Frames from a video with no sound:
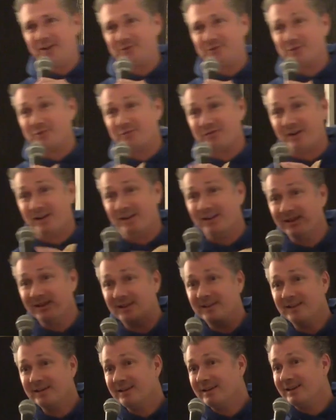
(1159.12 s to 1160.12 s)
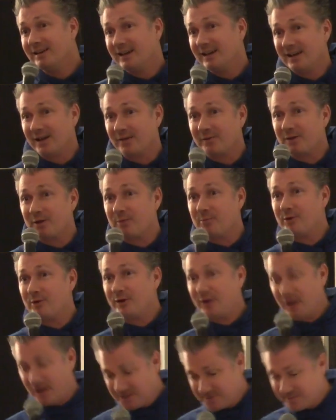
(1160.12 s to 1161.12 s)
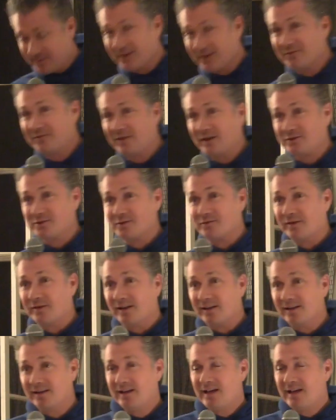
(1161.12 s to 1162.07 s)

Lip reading: in Victorville, in a community hospital in Victorville.